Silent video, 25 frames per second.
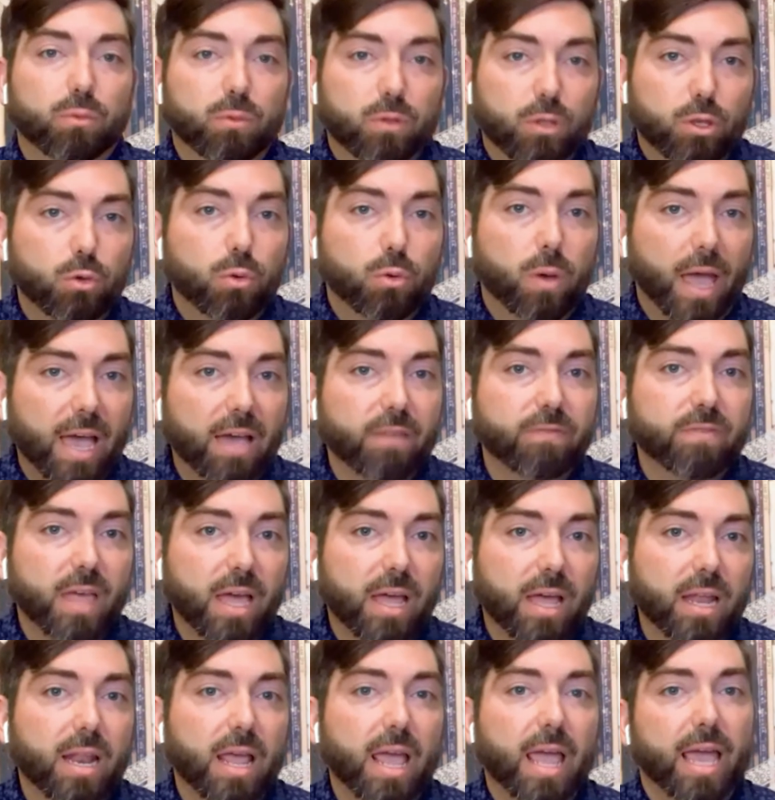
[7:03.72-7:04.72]
you have
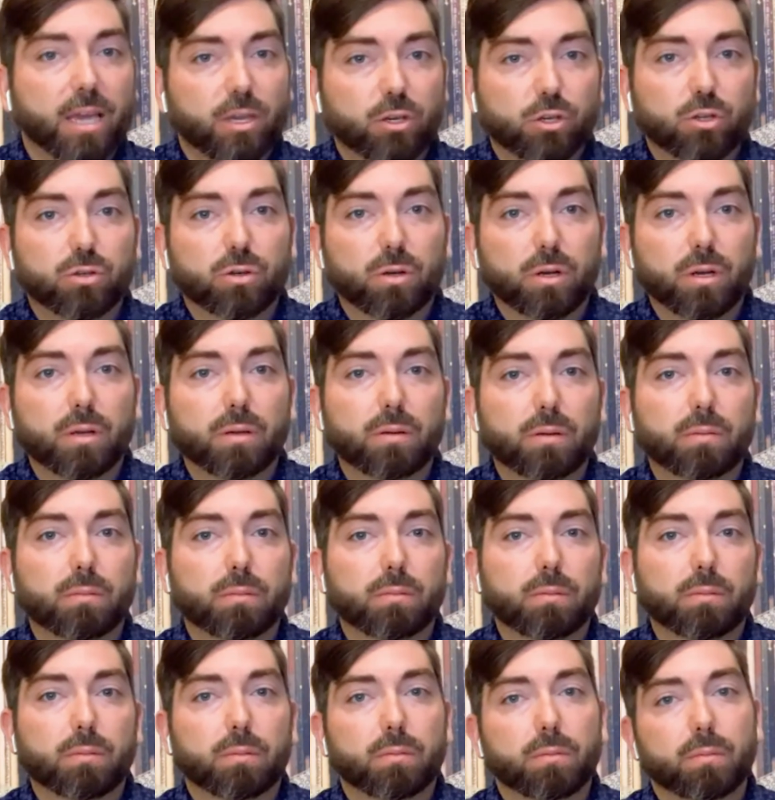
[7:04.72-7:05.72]
that extra
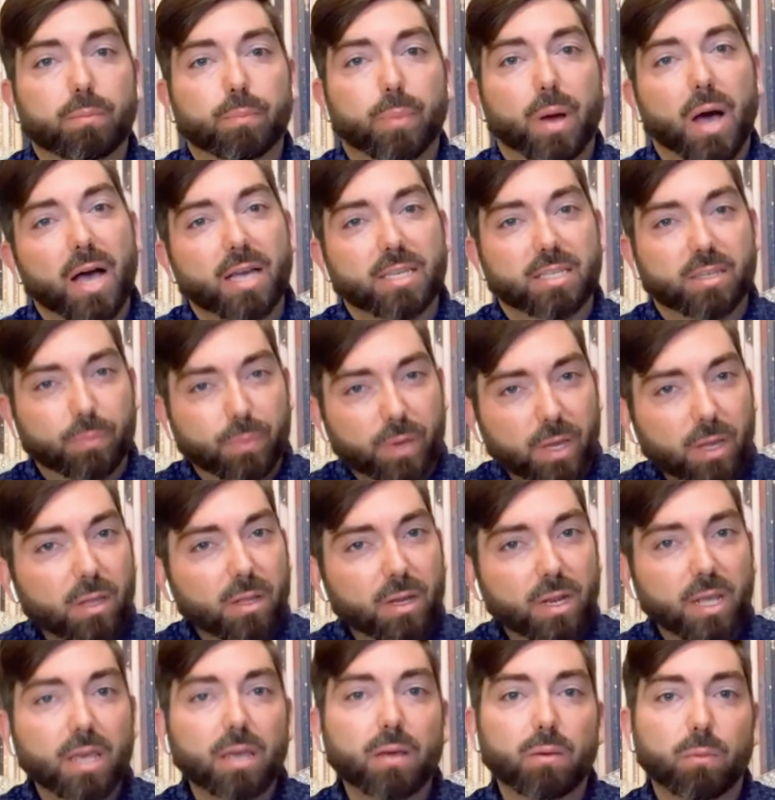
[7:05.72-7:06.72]

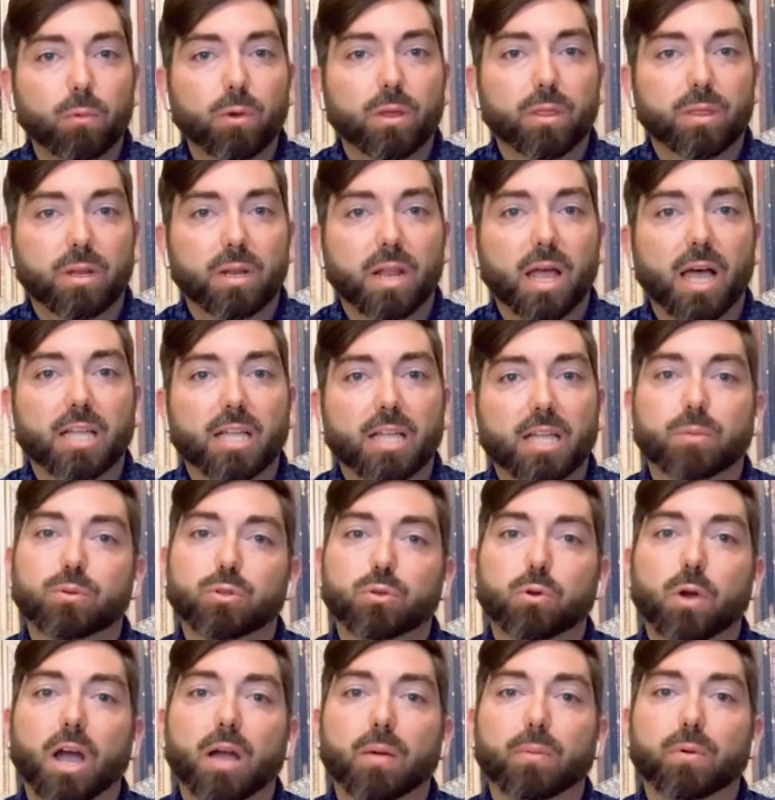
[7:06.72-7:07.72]
possibility with a
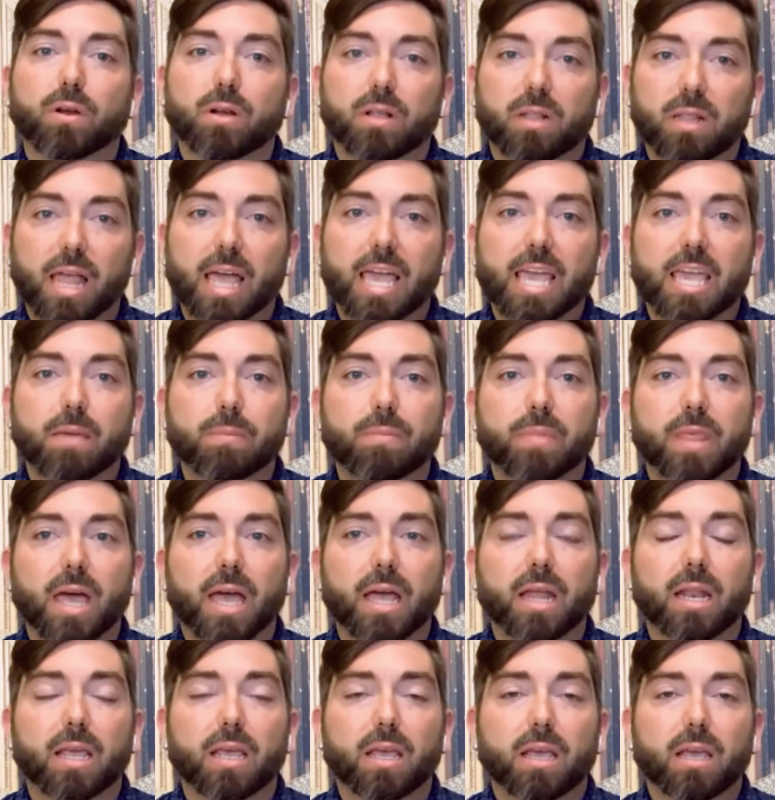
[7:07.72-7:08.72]
non-subscriber claim
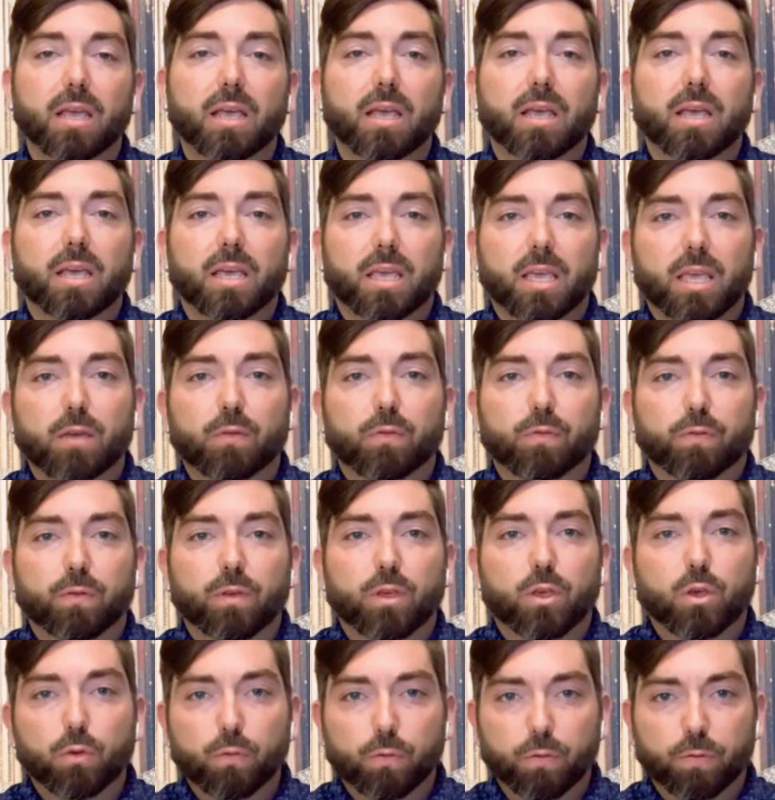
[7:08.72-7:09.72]
that if
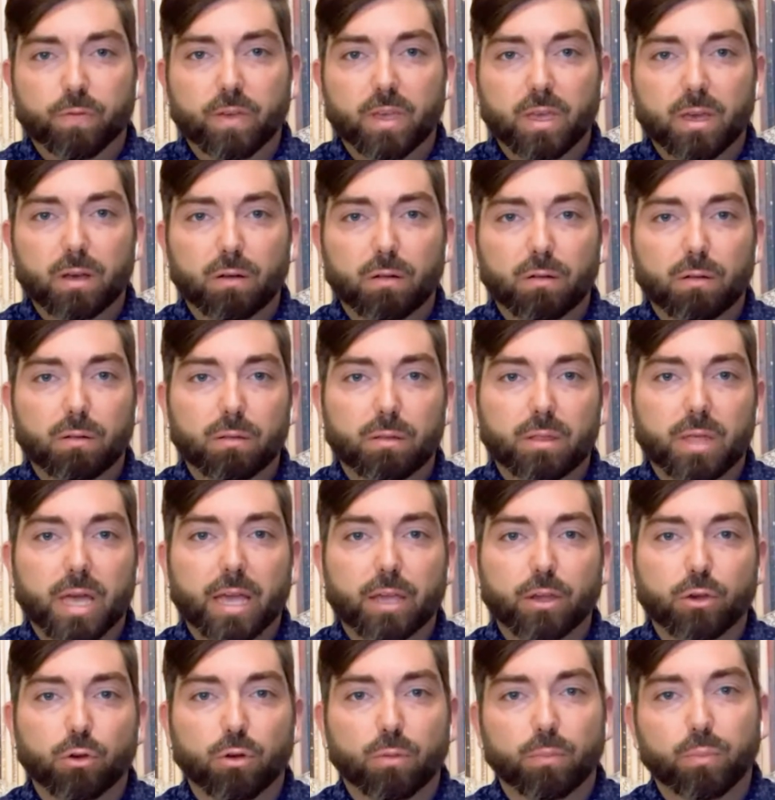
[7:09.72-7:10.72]
you feel
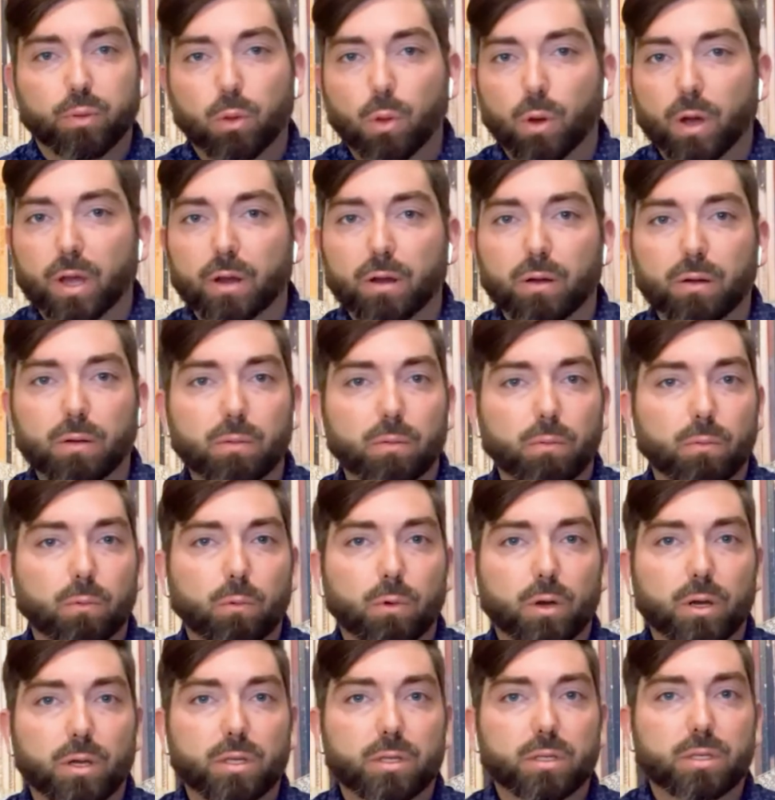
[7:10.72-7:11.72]
that your employer
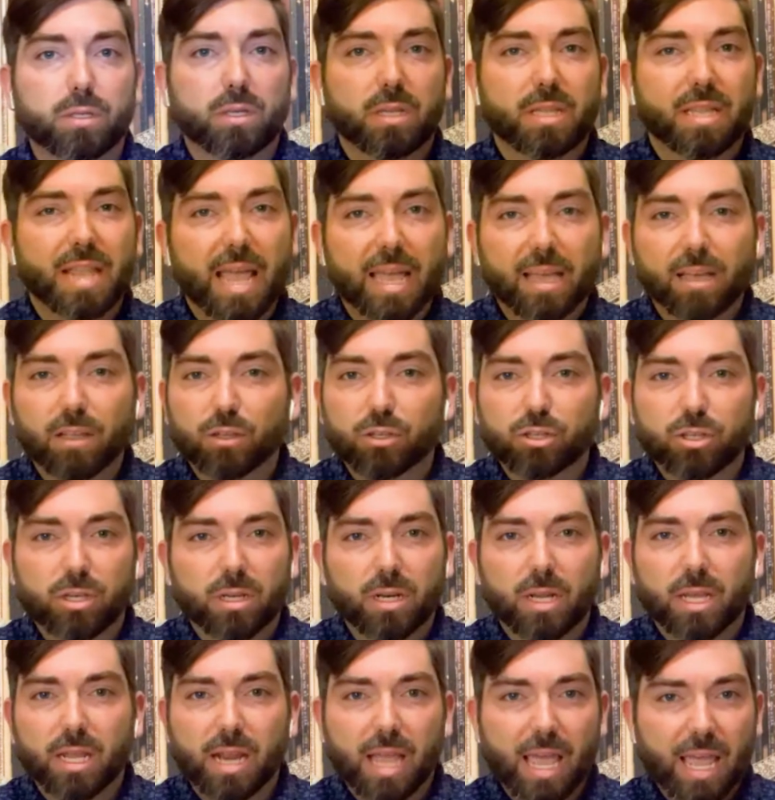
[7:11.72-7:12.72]
was
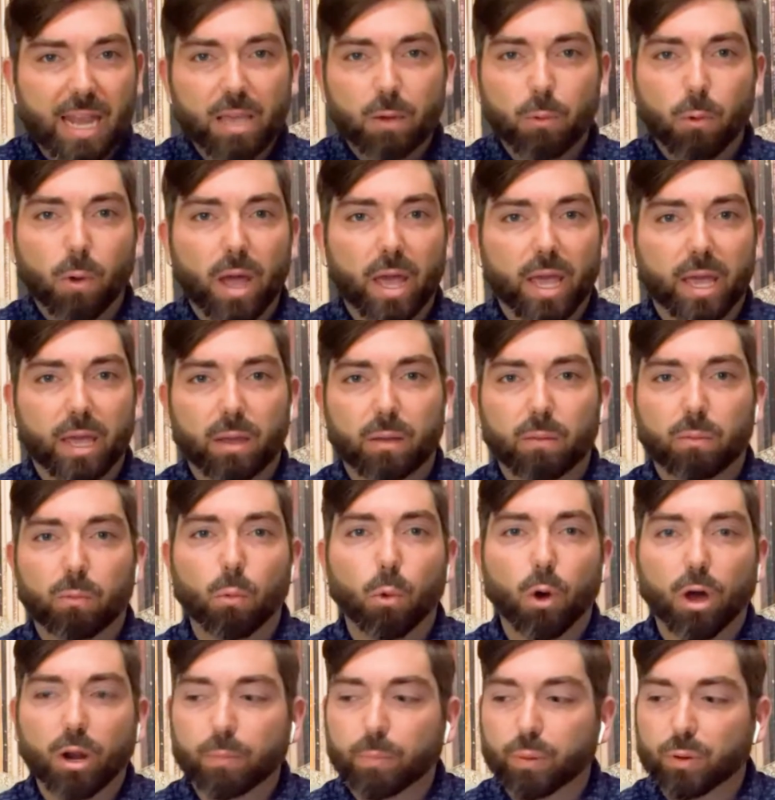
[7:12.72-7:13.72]
negligent in any way,
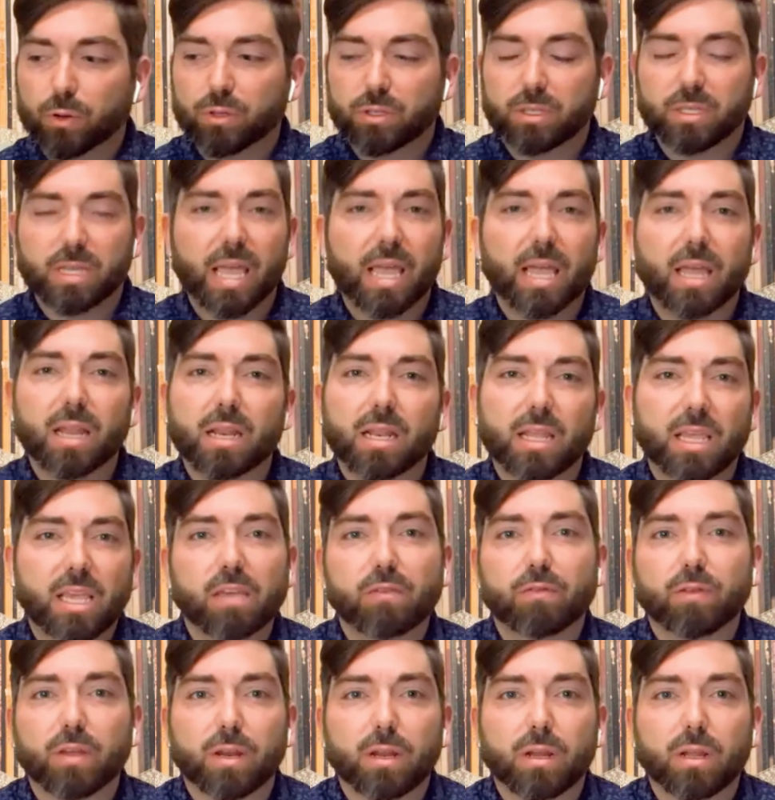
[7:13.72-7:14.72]
1%
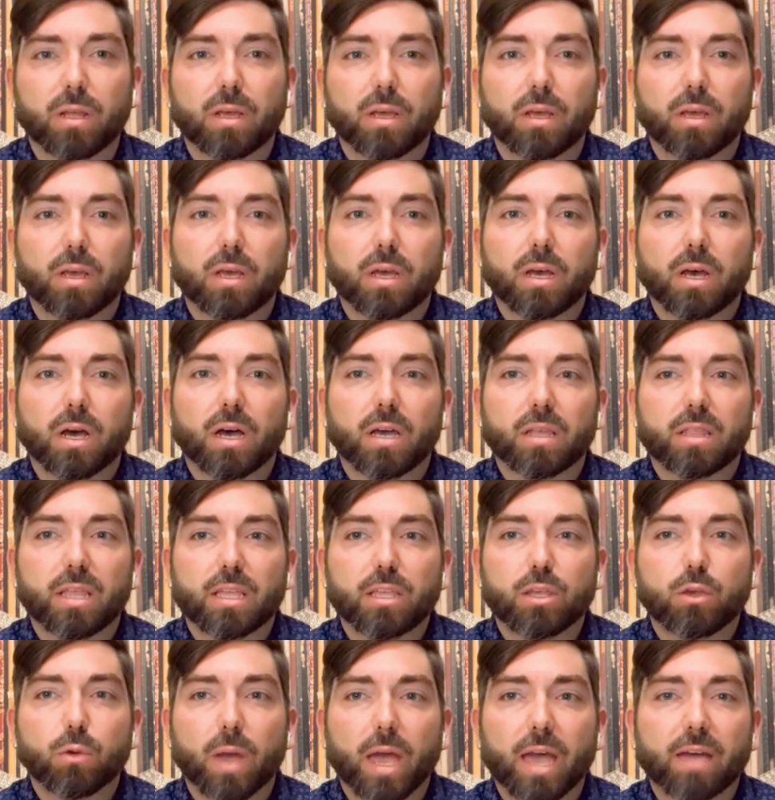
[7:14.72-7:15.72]
even,
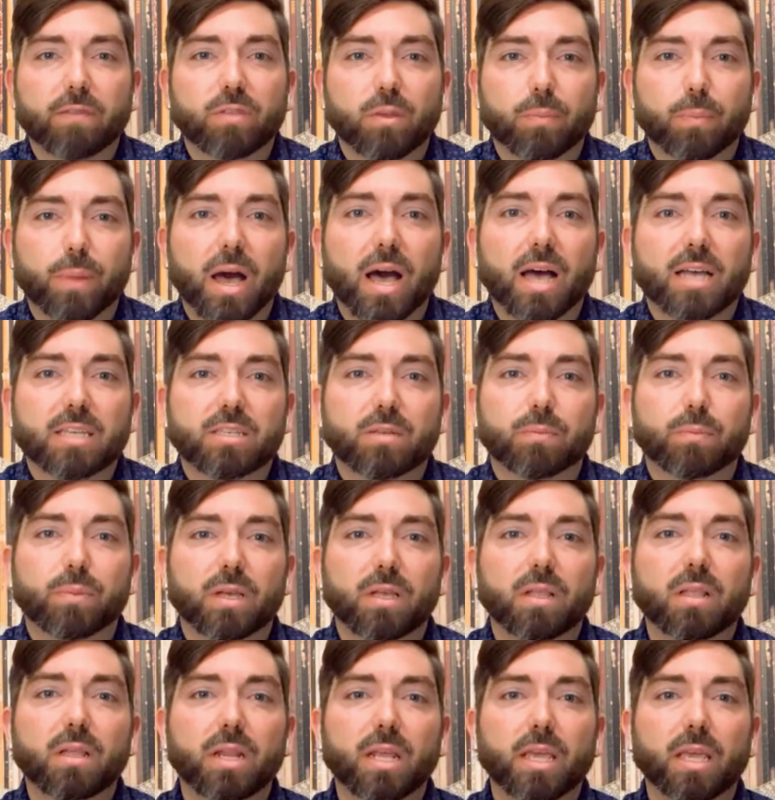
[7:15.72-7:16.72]
then you have the
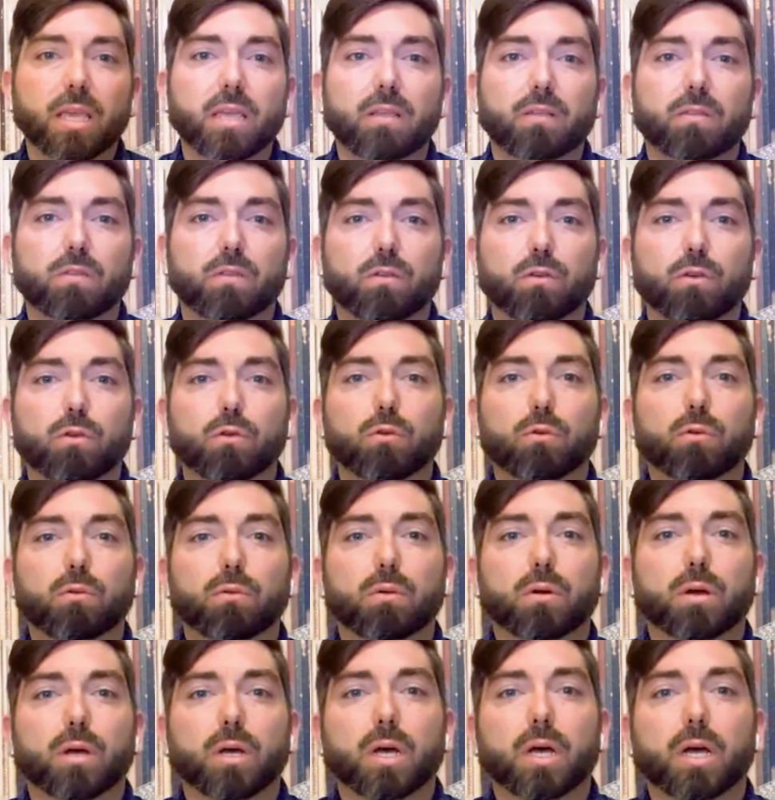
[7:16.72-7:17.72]
possibility
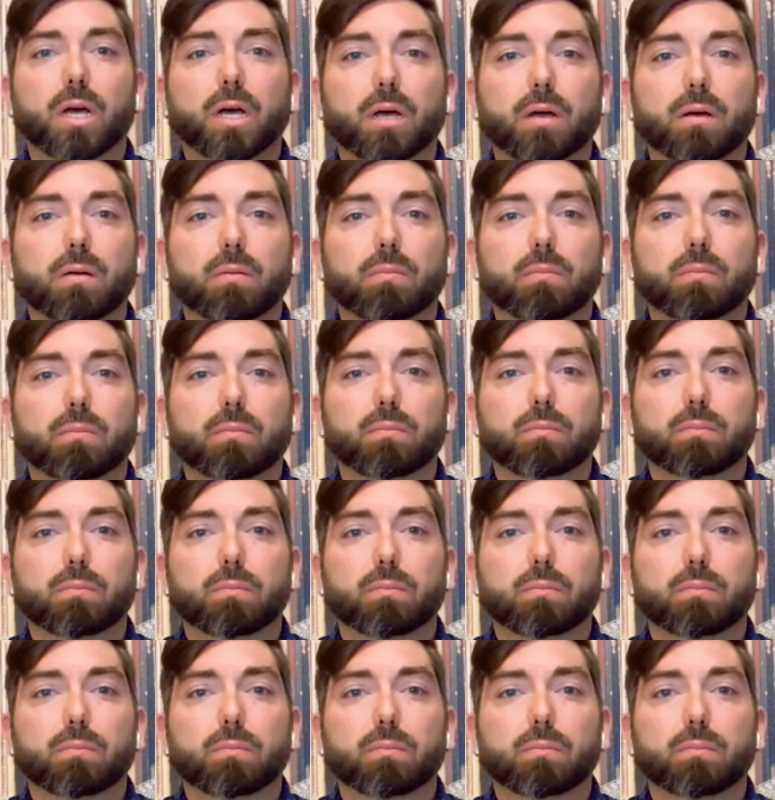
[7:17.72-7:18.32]
to